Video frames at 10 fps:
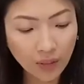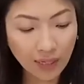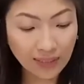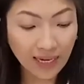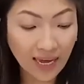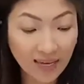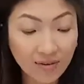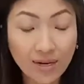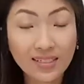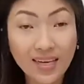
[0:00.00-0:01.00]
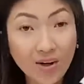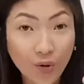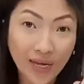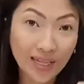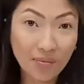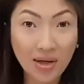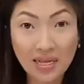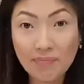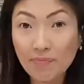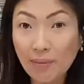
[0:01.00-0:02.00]
kasi yung isang oil
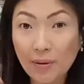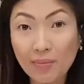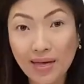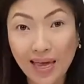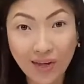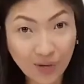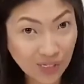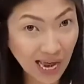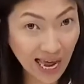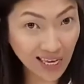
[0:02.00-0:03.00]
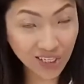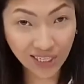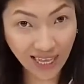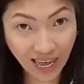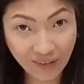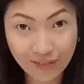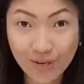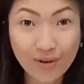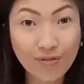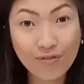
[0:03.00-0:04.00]
naman ipapamigay ko sa IG live.
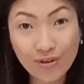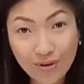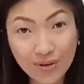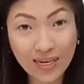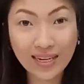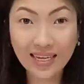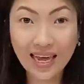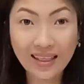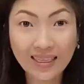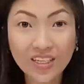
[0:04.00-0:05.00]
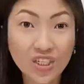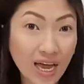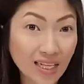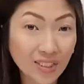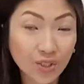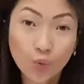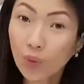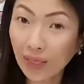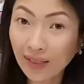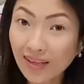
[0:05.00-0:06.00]
So if you didn't get the chance to
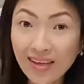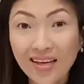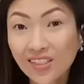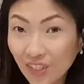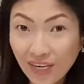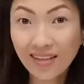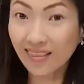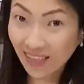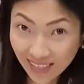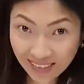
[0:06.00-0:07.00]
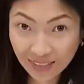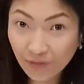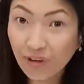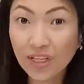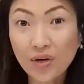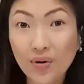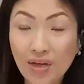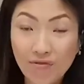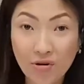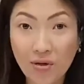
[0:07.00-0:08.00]
win during this video
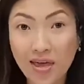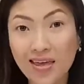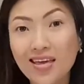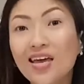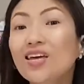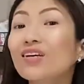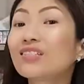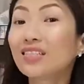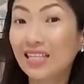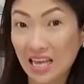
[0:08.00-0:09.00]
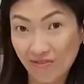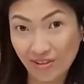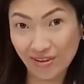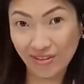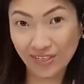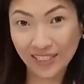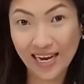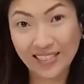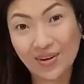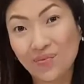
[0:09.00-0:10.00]
giveaway, you still have another
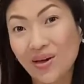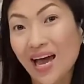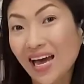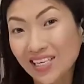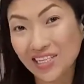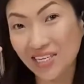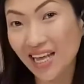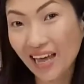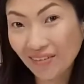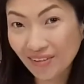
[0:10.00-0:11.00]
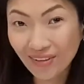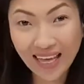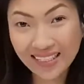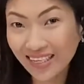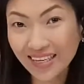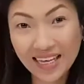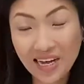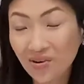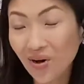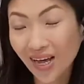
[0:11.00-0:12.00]
chance on my IG live. So that's gonna take
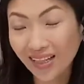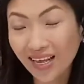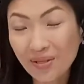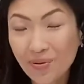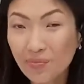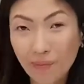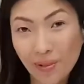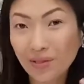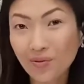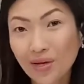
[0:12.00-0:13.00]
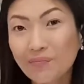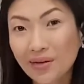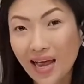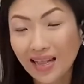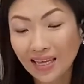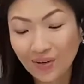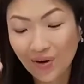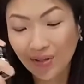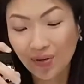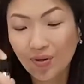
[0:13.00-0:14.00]
a while dahil pagpaplanuhin pa natin
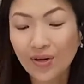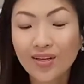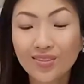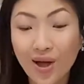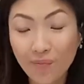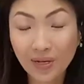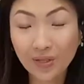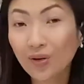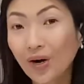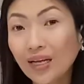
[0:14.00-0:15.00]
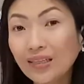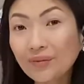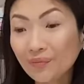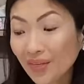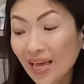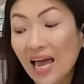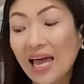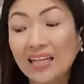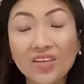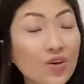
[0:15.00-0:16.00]
kung ano yung topic doon.
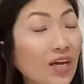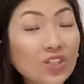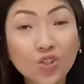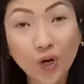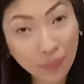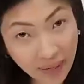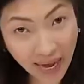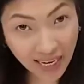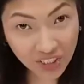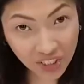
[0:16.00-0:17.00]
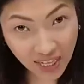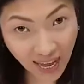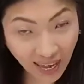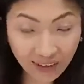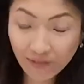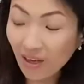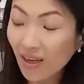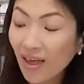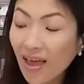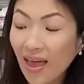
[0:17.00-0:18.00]
And you can join my IG live
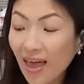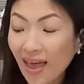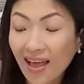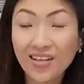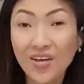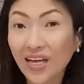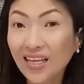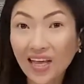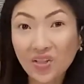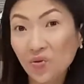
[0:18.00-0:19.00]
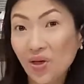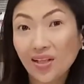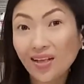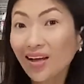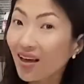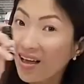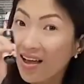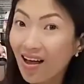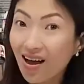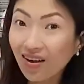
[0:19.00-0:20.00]
and you can get to win
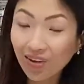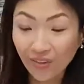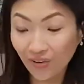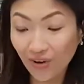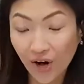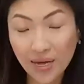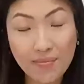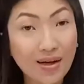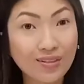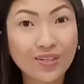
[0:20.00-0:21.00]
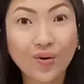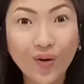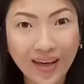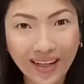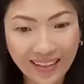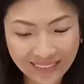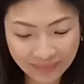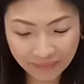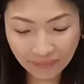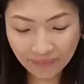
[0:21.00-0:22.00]
another Rocky Mountain oil.
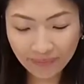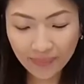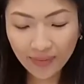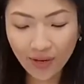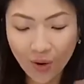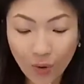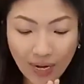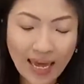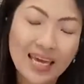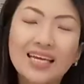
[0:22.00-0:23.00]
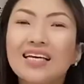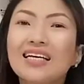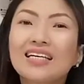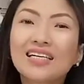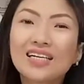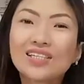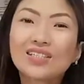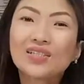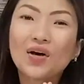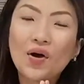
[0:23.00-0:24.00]
Okay?
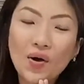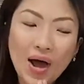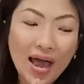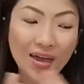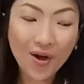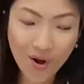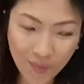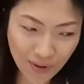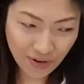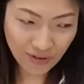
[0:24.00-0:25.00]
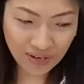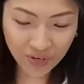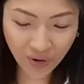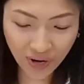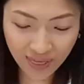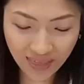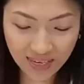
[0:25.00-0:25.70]
So I hope you've enjoyed